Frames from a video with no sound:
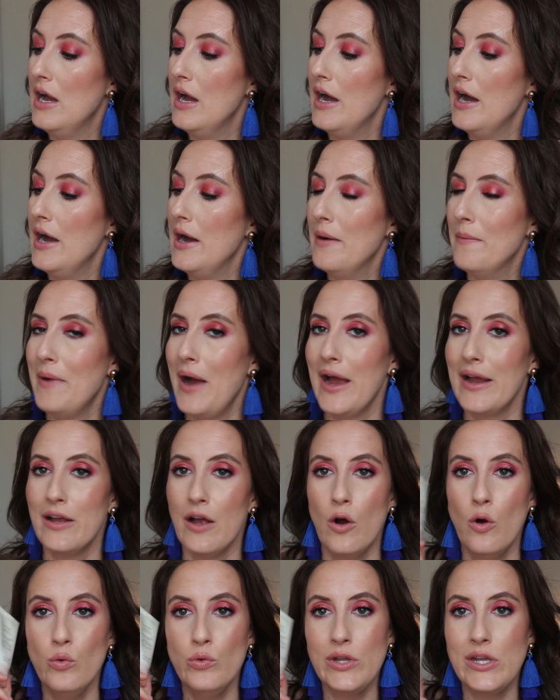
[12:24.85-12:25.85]
Um,
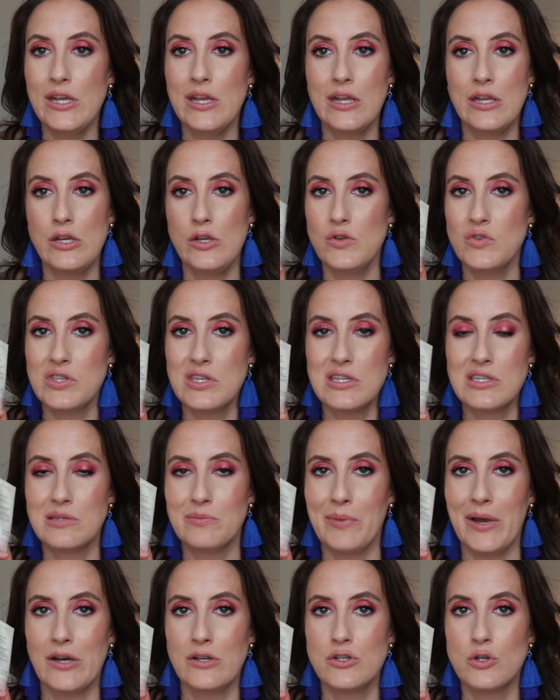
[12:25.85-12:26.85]
I only can use this
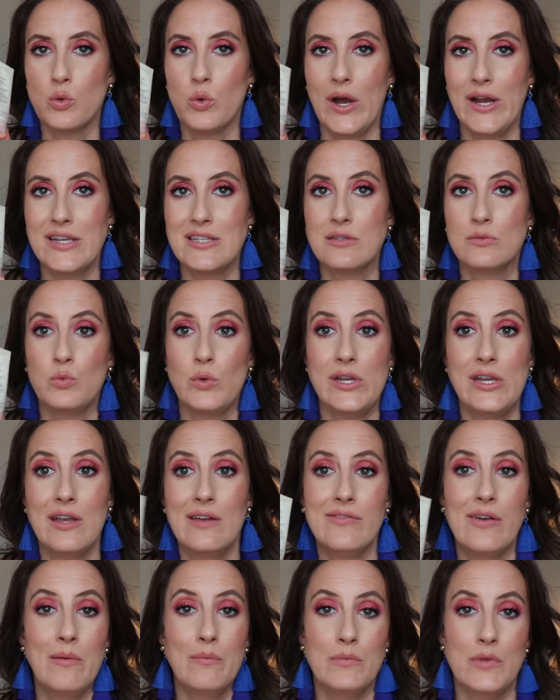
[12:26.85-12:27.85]
about twice a week
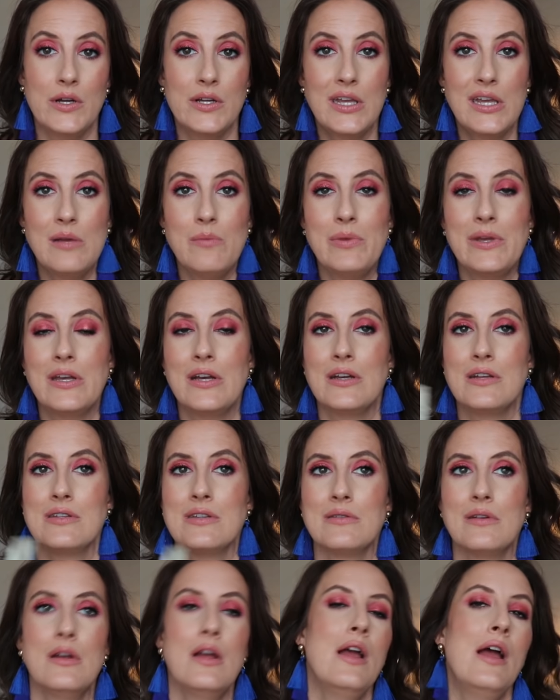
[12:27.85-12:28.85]
if I'm lucky,
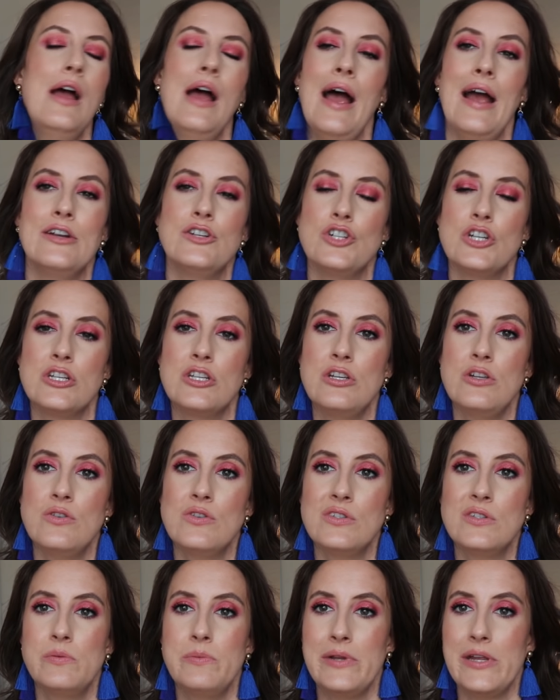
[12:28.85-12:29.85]
because I just
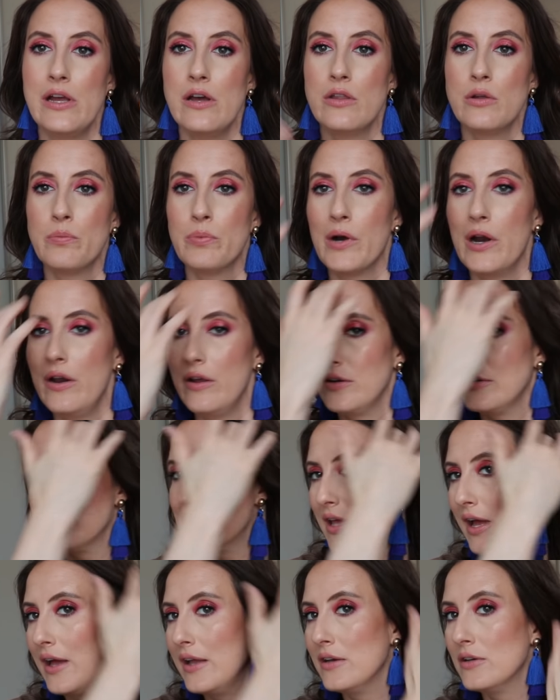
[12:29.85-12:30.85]
use too many other
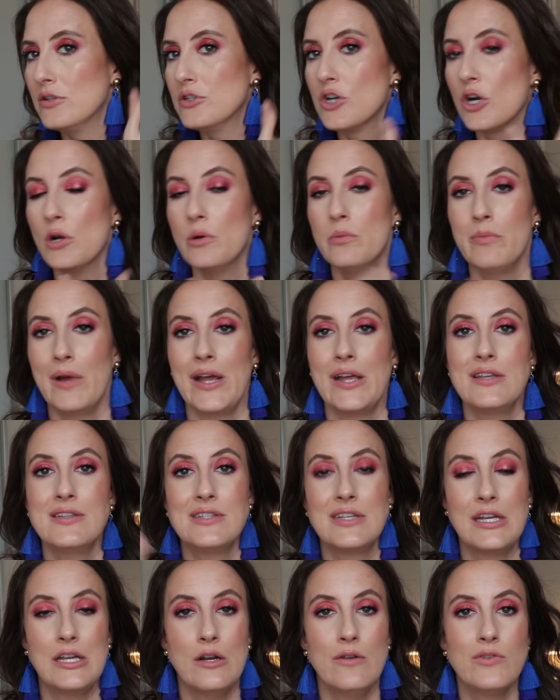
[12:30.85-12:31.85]
products that turn my
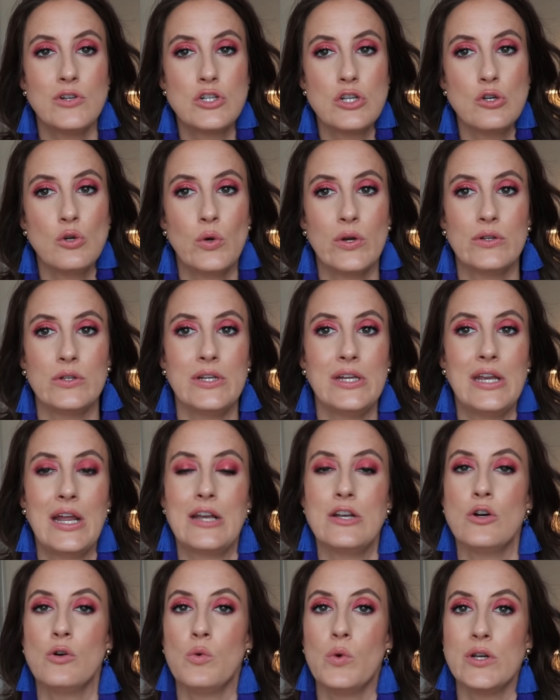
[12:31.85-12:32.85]
skin over too quickly and
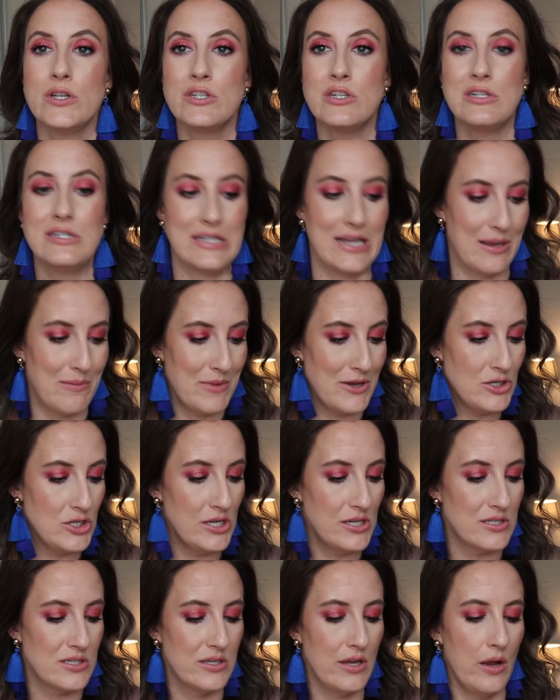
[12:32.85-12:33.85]
I don't want to damage
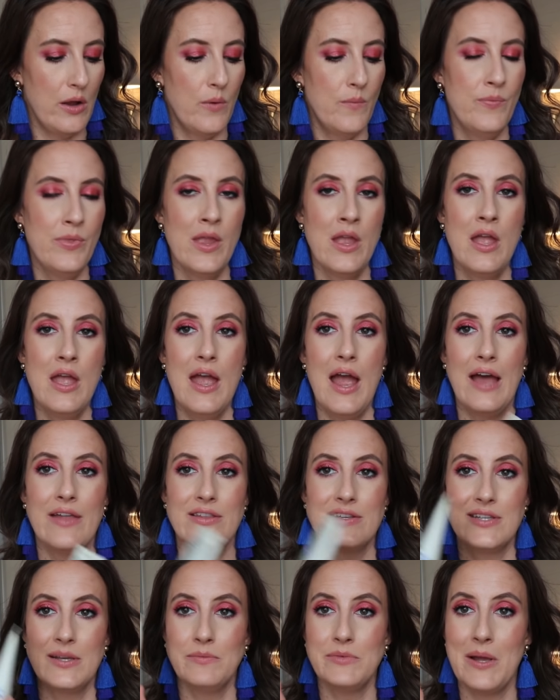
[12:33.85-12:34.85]
it. So at
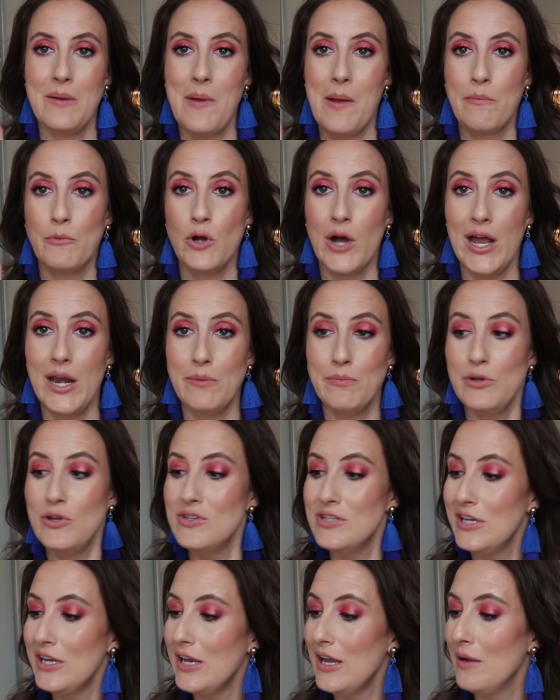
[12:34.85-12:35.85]
the same time, I'm glad I'm
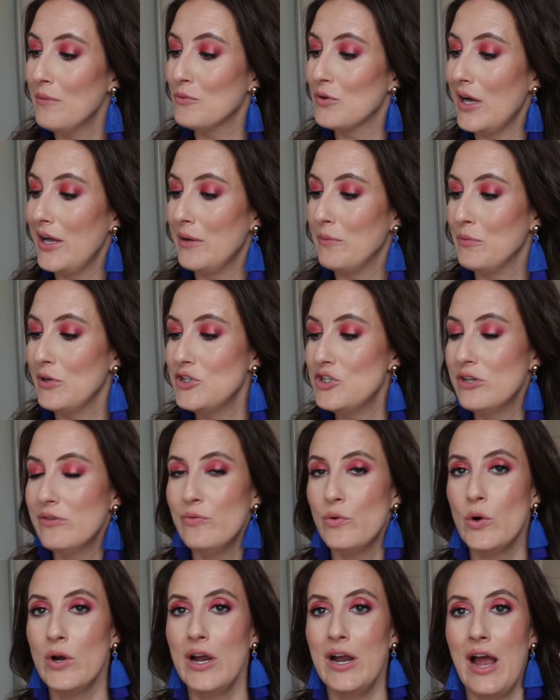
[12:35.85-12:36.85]
using it. I'm glad I'm reaching
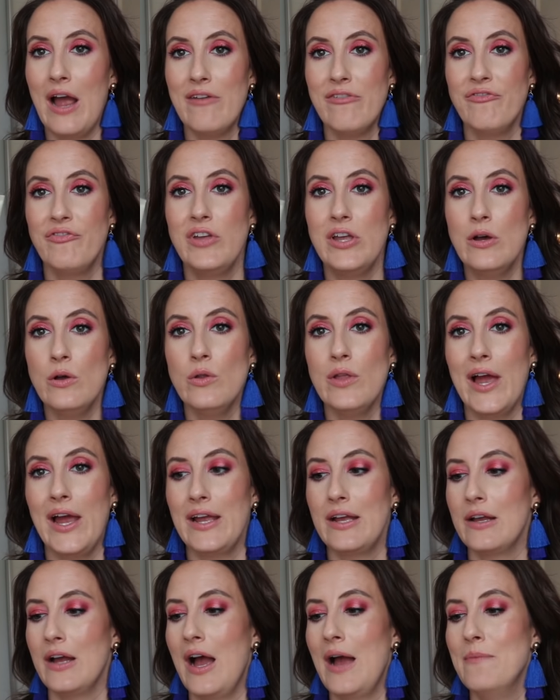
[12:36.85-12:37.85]
for it. I feel
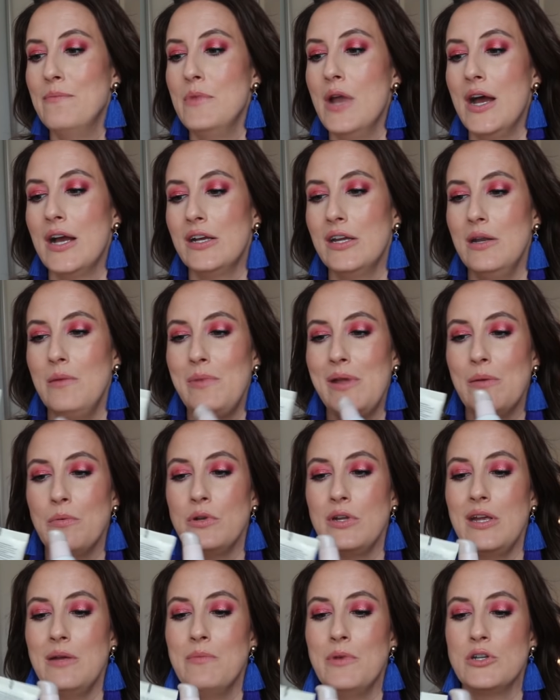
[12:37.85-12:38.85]
like I'm not going to be
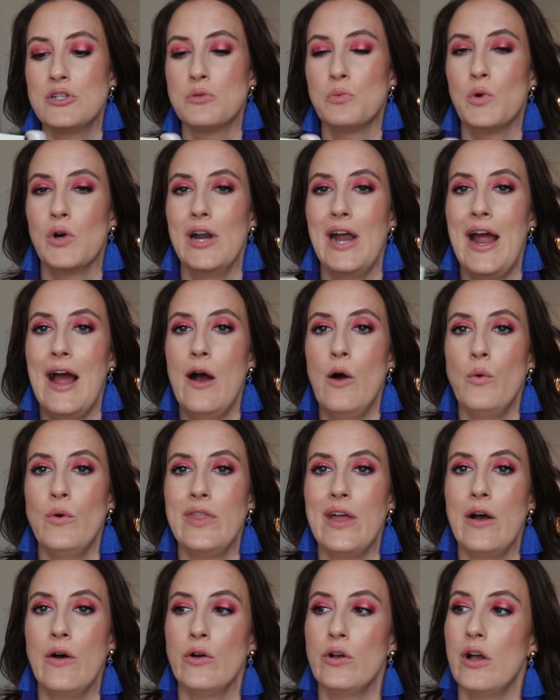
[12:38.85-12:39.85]
able to get much more out
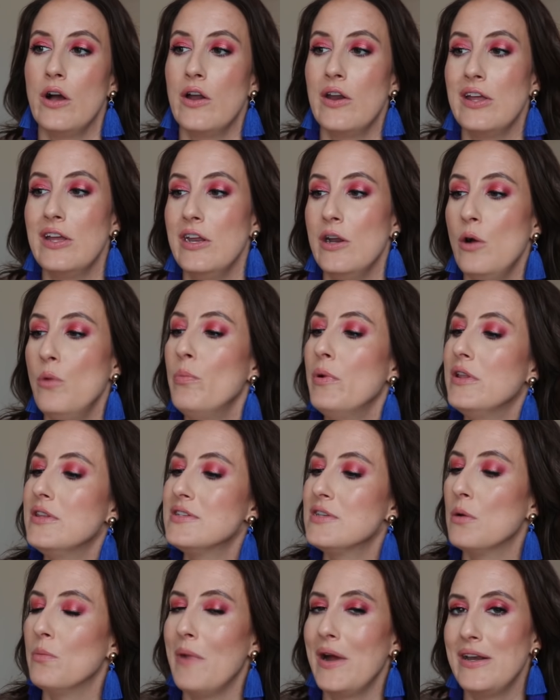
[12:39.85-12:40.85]
without cutting it open.
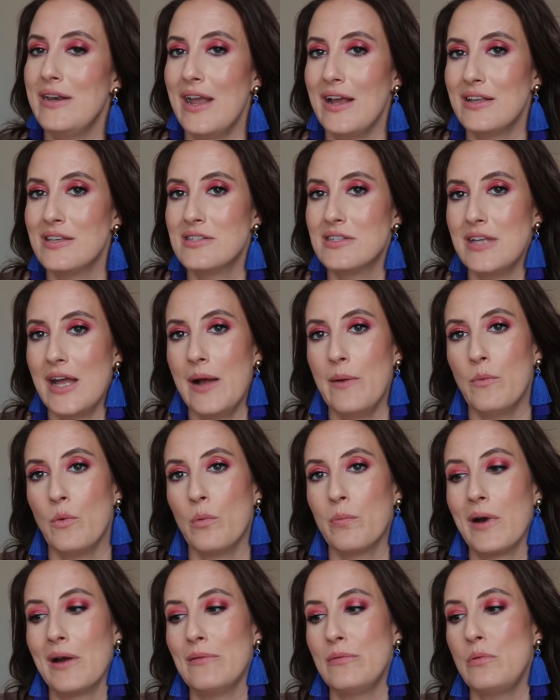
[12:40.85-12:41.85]
So my next step
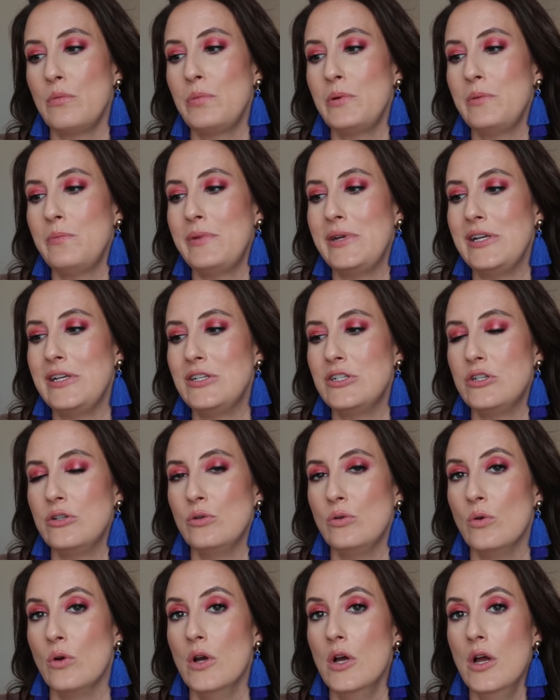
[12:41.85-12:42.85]
will probably be
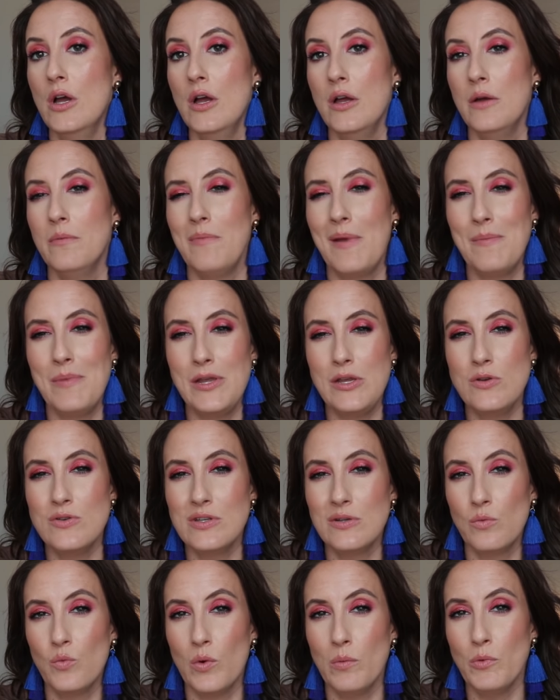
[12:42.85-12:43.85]
to maybe
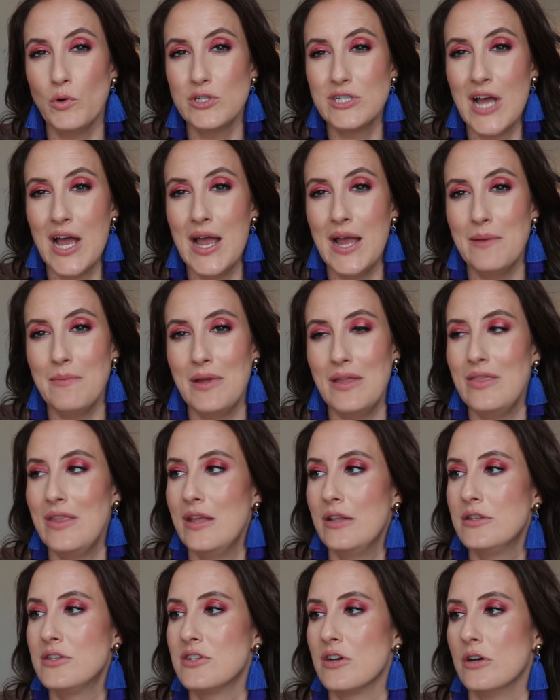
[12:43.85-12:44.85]
use it one more time and
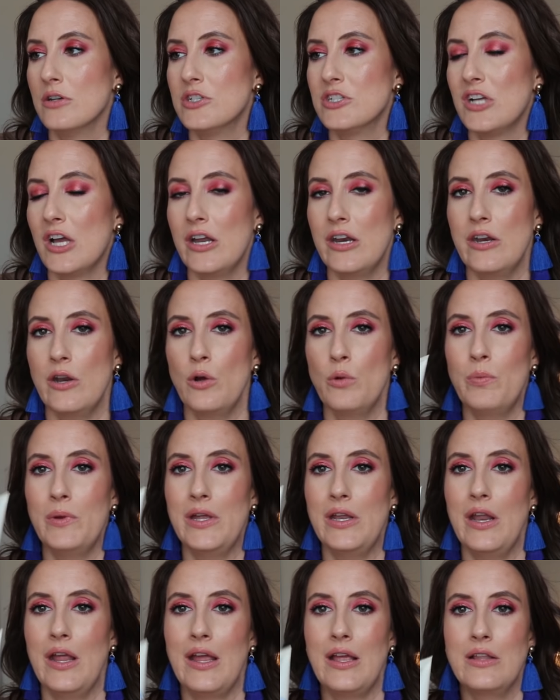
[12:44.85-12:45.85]
then start to cut it
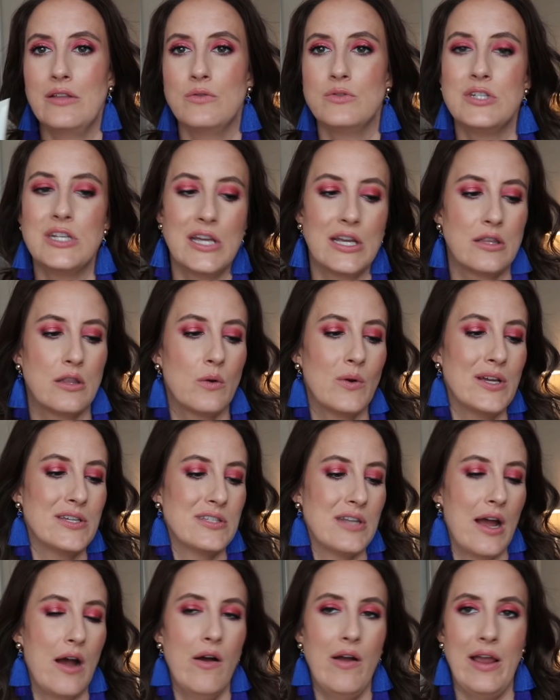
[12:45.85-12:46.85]
open and dig the
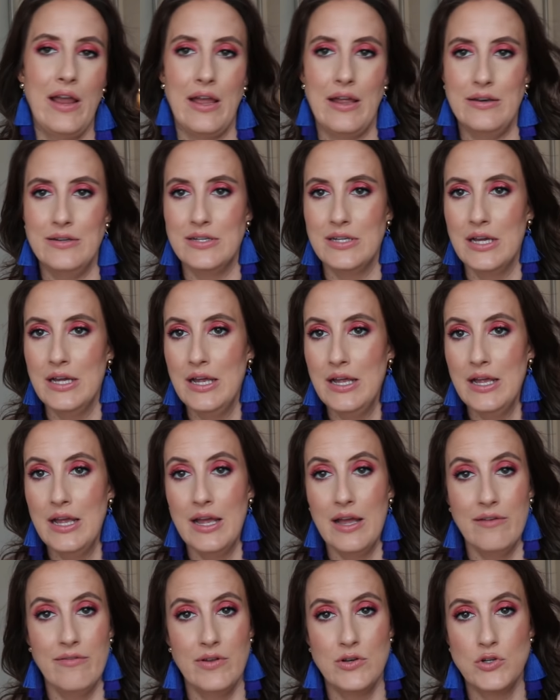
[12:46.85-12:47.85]
rest out. And
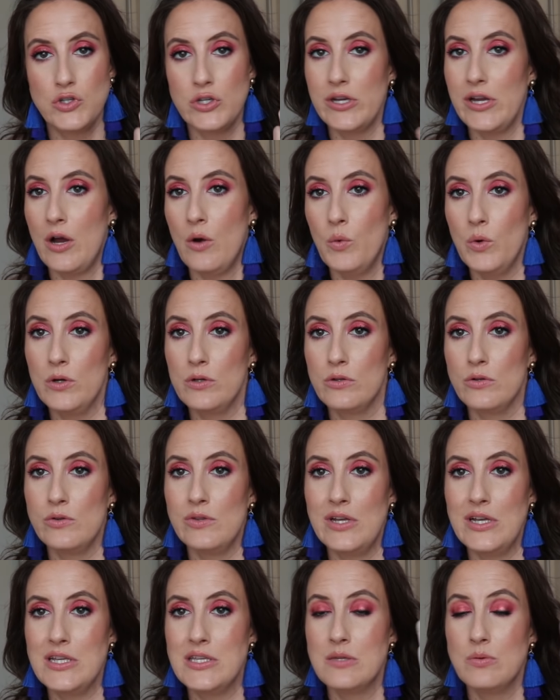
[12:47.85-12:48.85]
eventually I'll work through
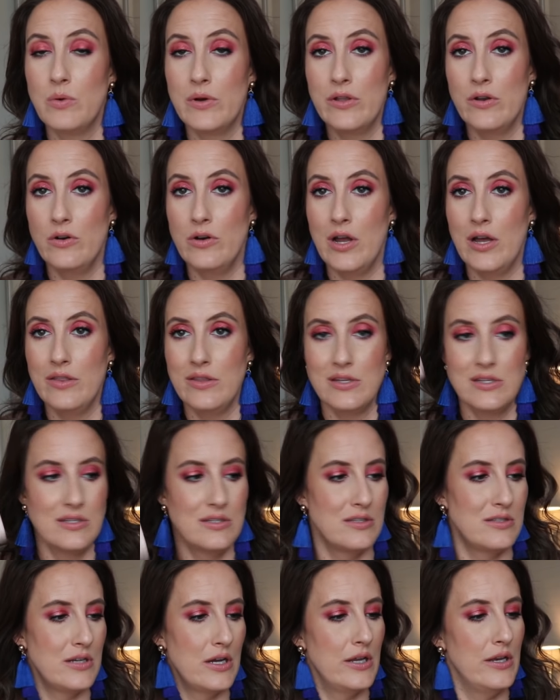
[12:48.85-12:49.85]
this, whether or not this
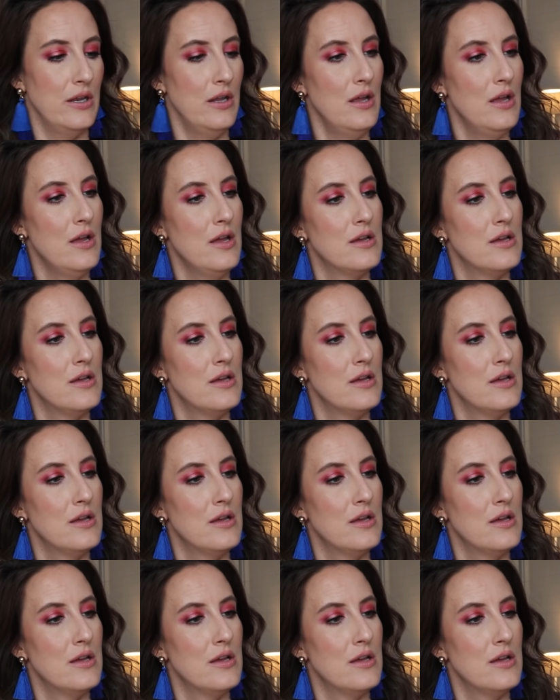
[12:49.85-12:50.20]
is done.